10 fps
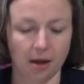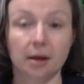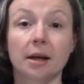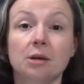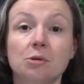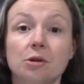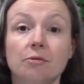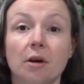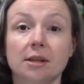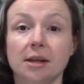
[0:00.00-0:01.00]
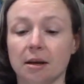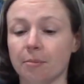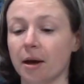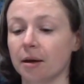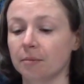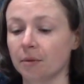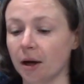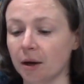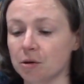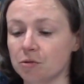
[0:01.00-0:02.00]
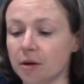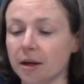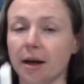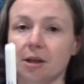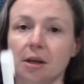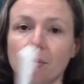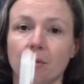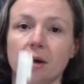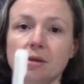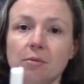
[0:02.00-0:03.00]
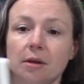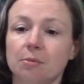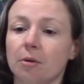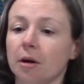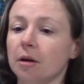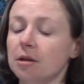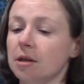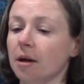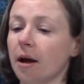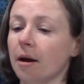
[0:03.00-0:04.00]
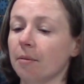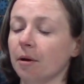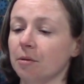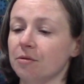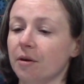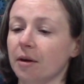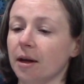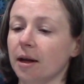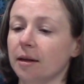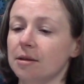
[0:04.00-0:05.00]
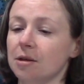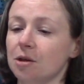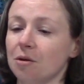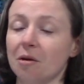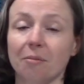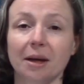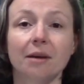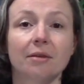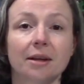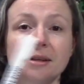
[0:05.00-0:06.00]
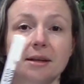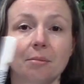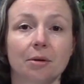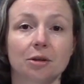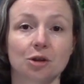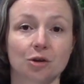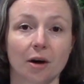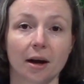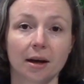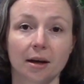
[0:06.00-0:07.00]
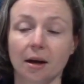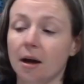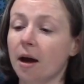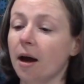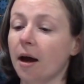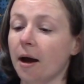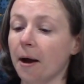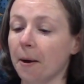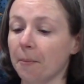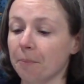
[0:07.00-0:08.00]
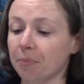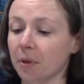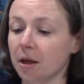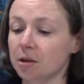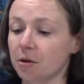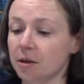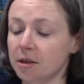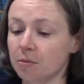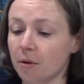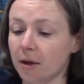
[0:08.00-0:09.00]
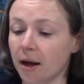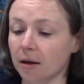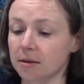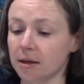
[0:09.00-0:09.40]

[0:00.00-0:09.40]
Next was the Roxanne pen, and I was really actually impressed with this product, and I was very glad to have been given this sample to try. So this is what that looks